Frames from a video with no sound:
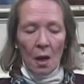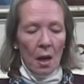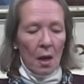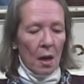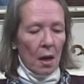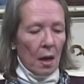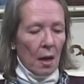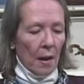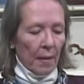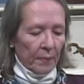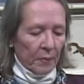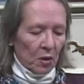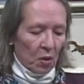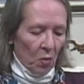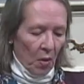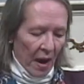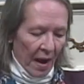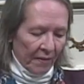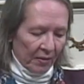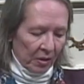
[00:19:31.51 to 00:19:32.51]
You
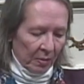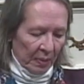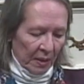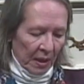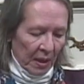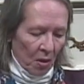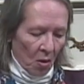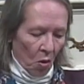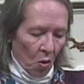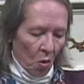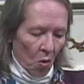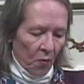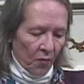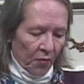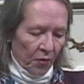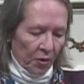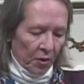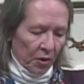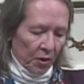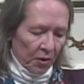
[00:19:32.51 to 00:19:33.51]
have to be
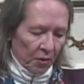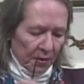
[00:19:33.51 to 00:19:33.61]
over